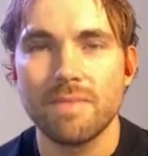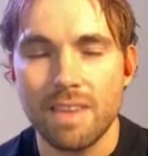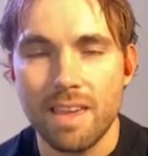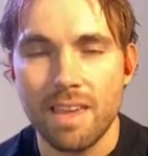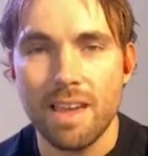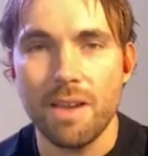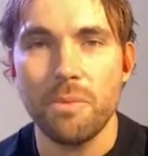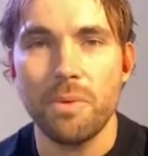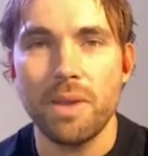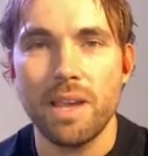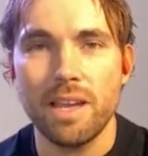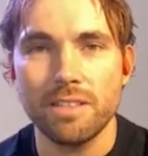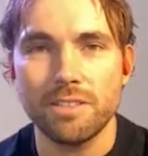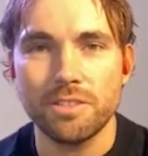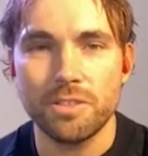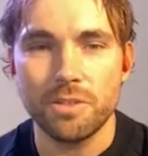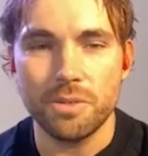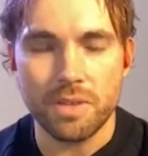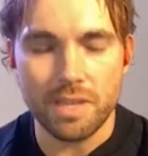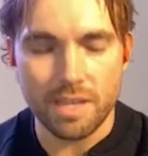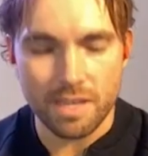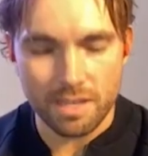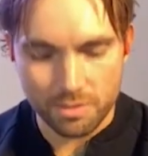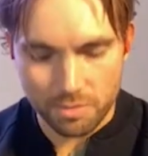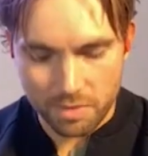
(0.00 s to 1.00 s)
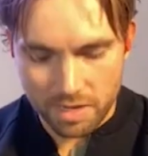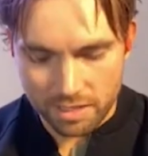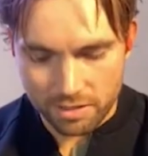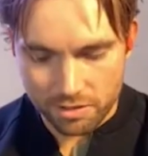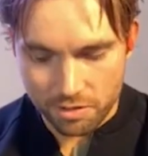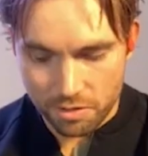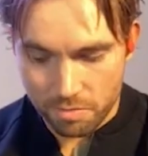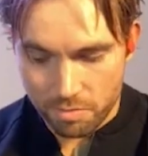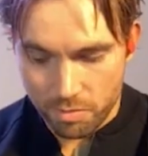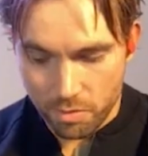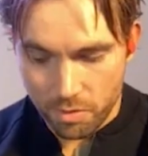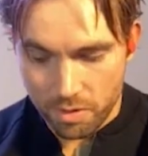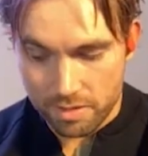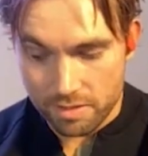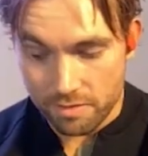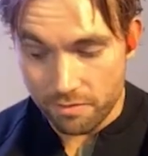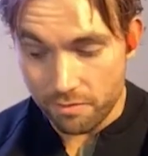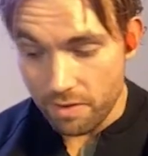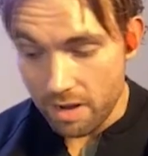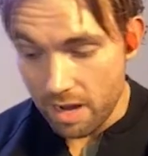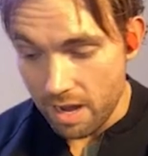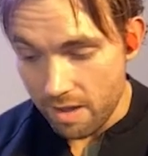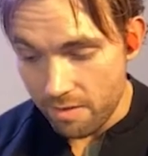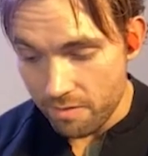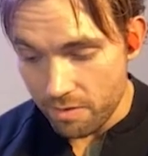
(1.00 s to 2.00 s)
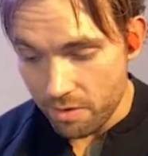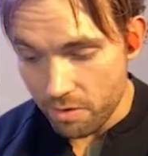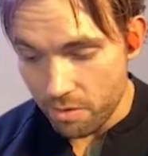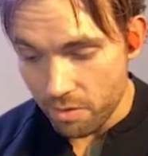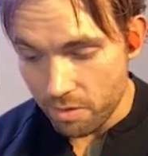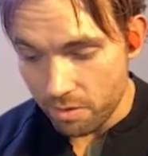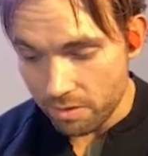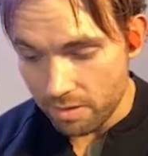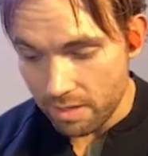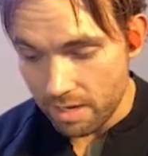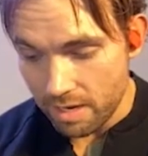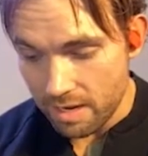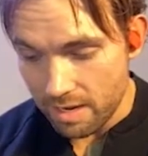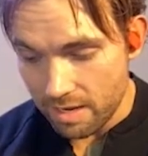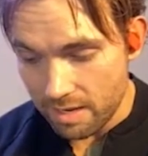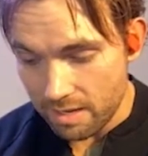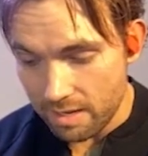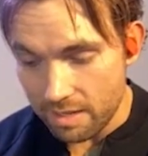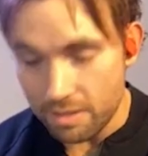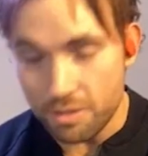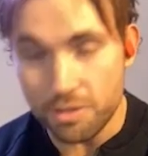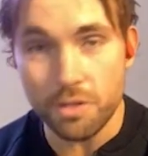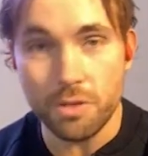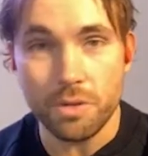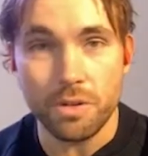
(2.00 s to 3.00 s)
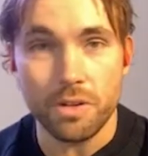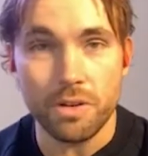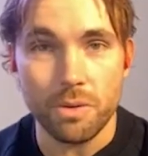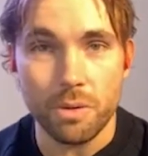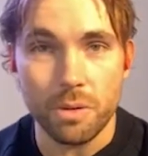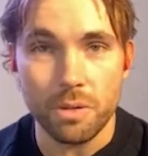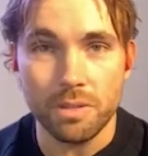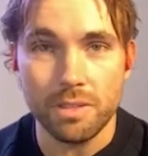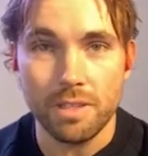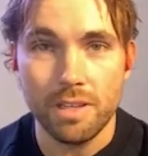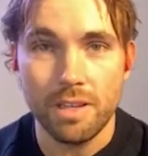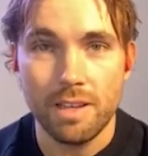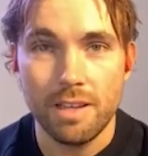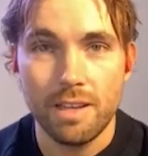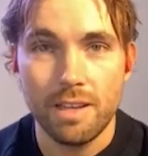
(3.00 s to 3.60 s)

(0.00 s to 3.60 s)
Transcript: Yeah, we got two kids. We got two boys, a 5-year-old and a 2-year-old.